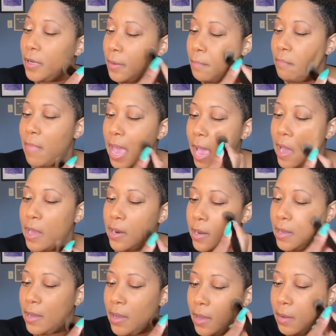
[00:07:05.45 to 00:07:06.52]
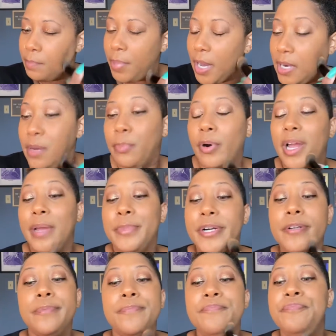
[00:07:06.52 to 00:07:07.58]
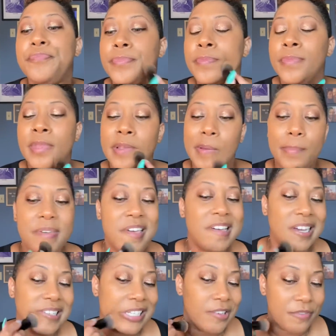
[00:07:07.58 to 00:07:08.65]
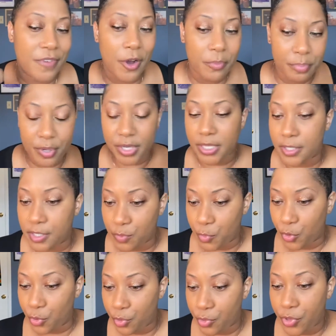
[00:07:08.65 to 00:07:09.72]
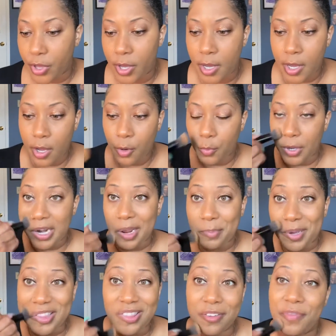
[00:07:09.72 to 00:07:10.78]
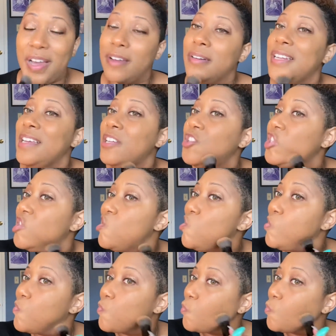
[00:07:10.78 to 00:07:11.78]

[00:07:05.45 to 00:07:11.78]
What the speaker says: matte putty primer, because it felt pretty smooth when I put the foundation